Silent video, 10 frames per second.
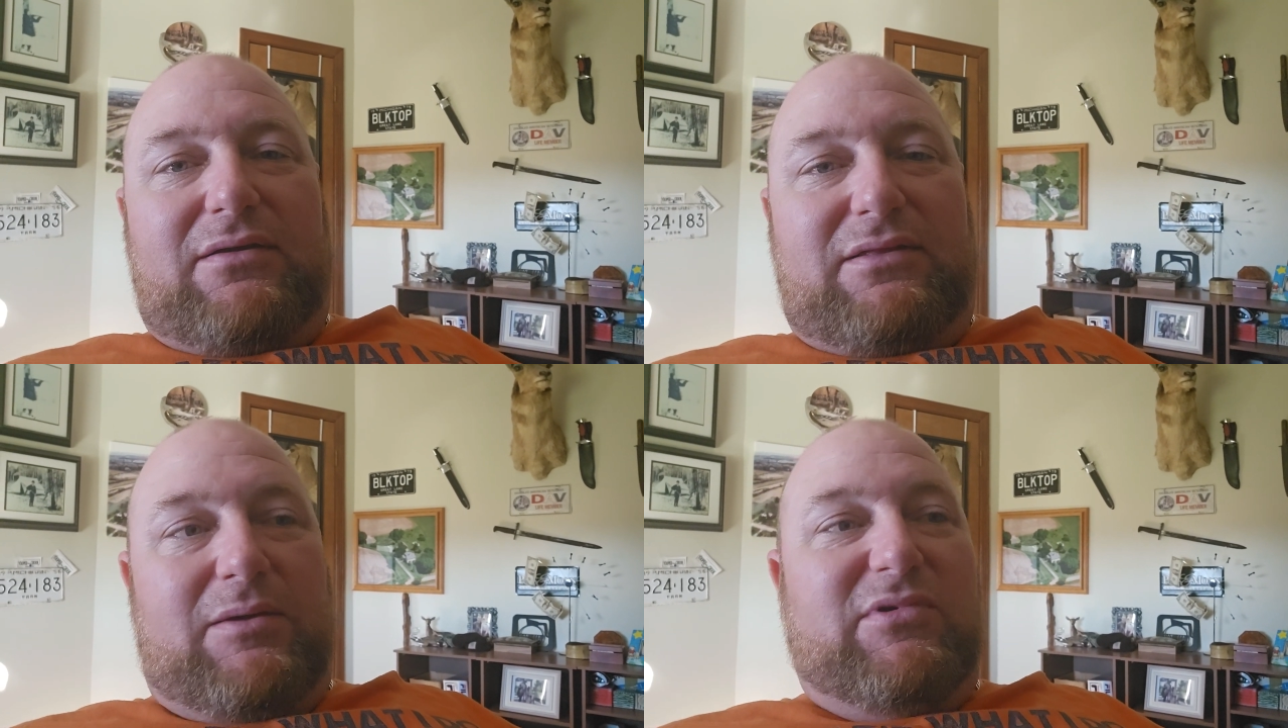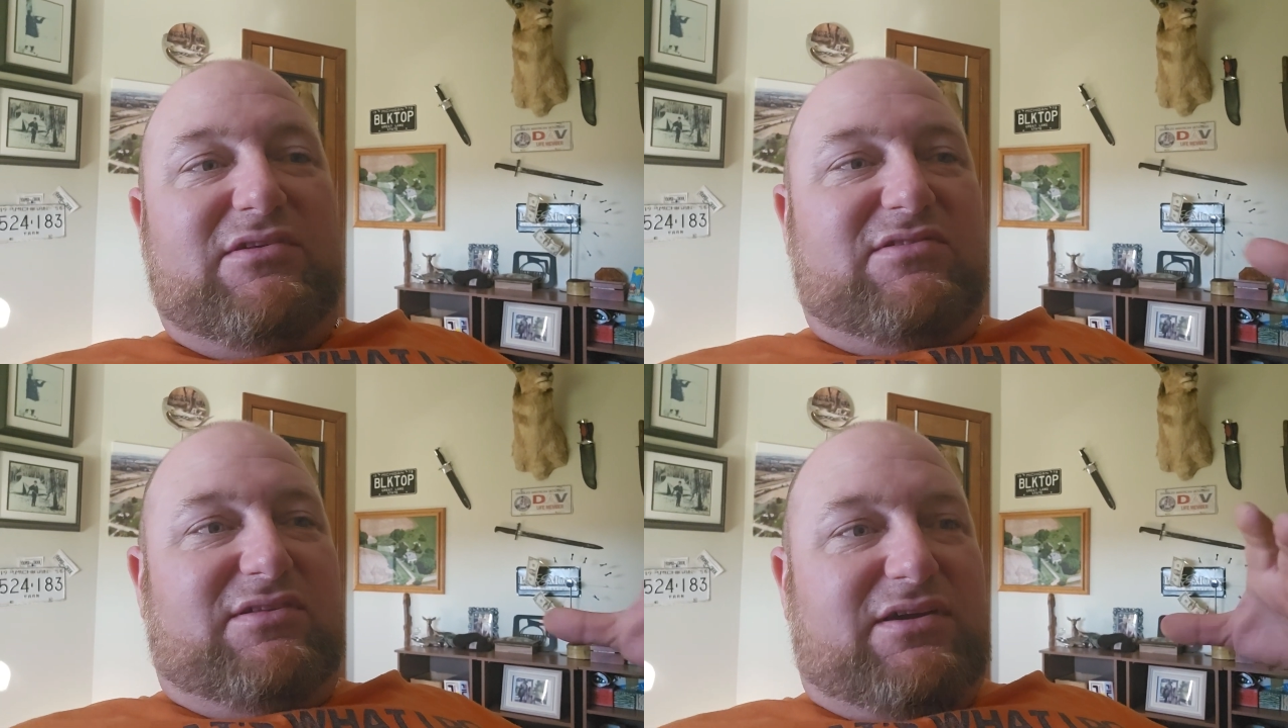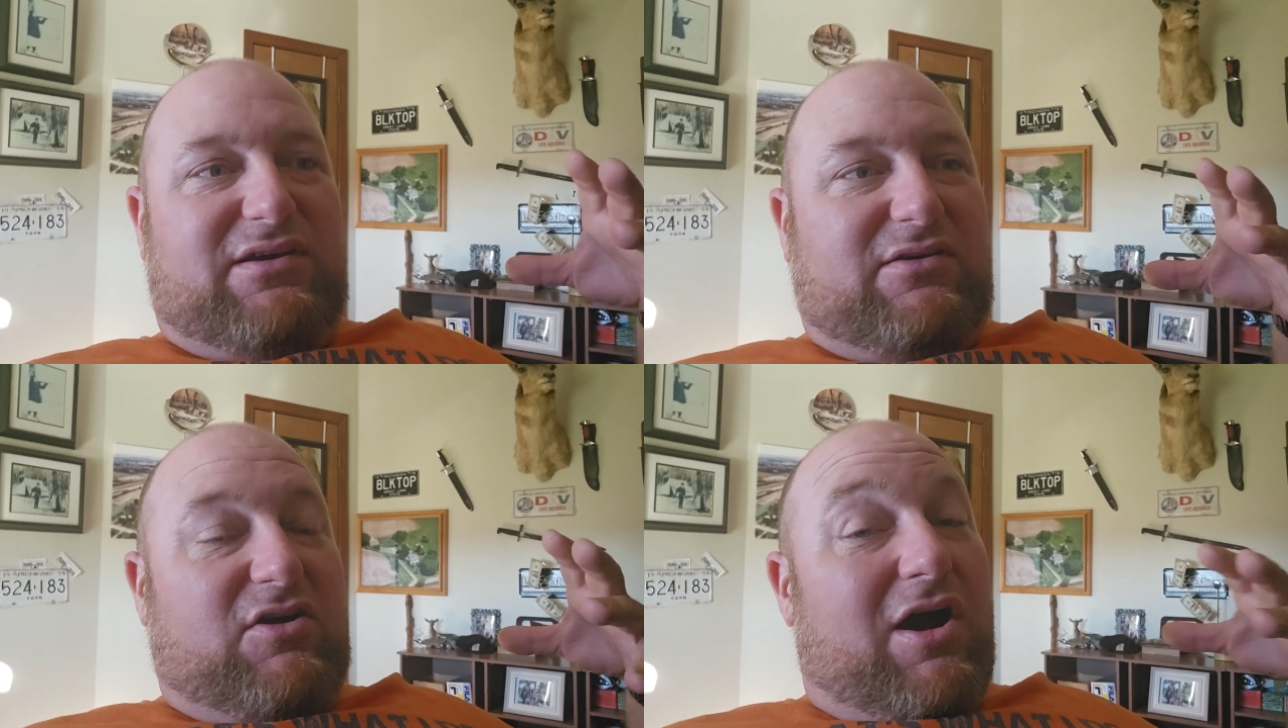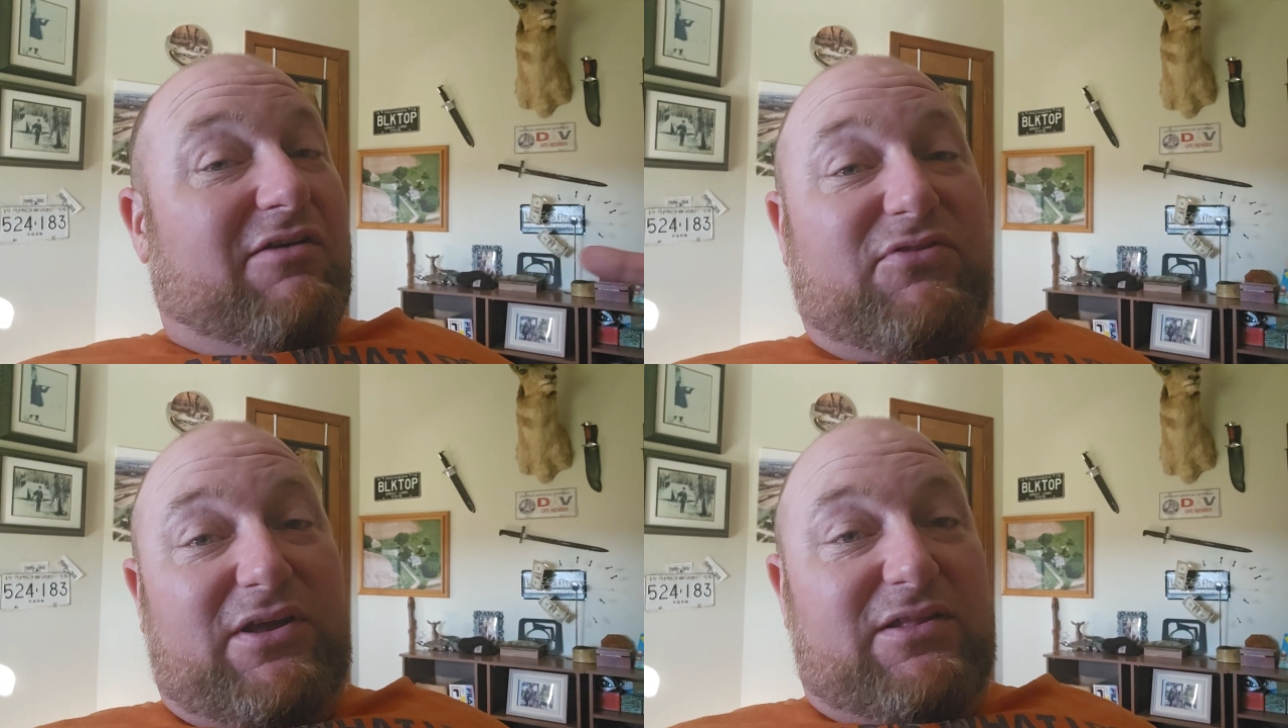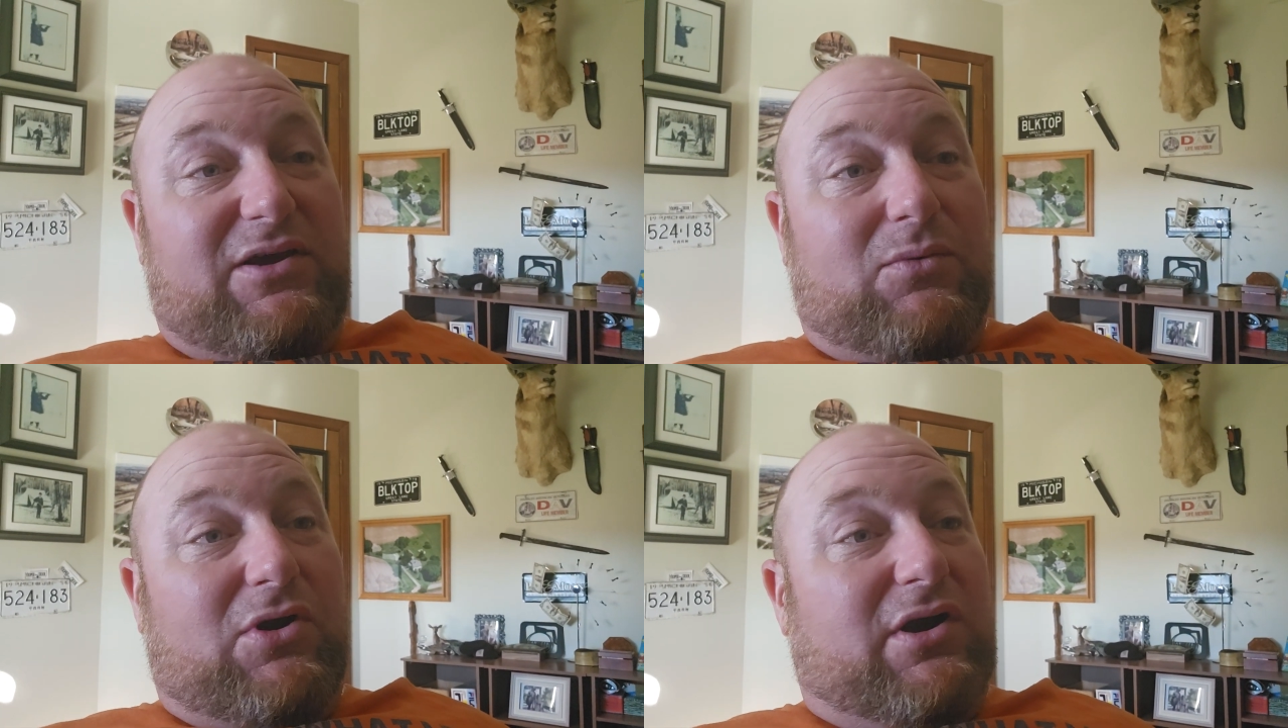That means that they're confident in their
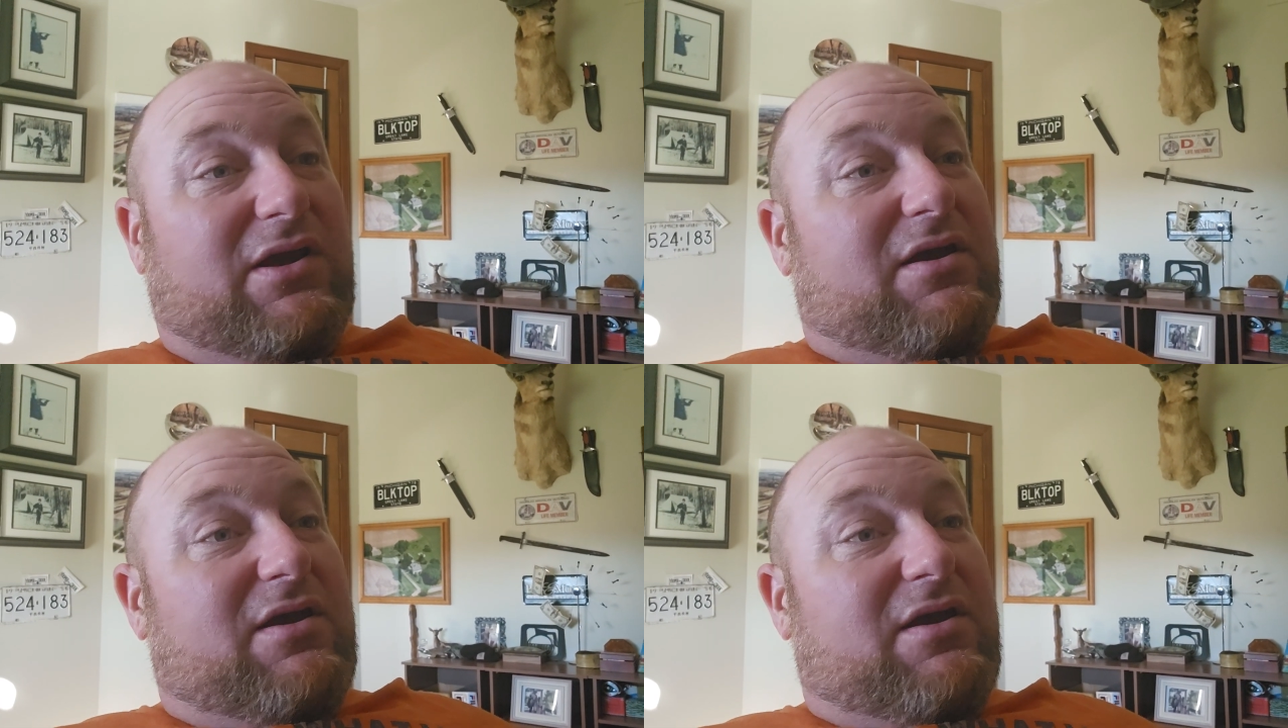work